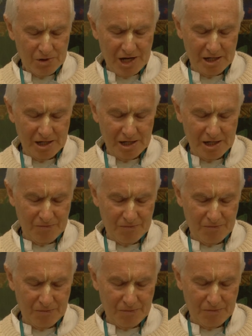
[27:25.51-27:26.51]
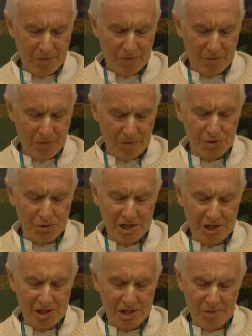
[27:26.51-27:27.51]
when his planned trip to the
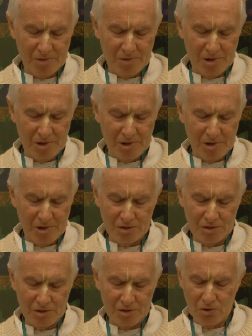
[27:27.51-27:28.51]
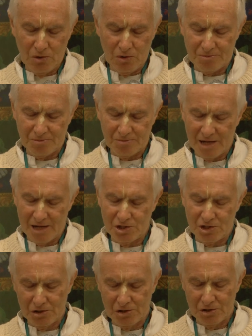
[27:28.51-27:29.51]
US became a return to India.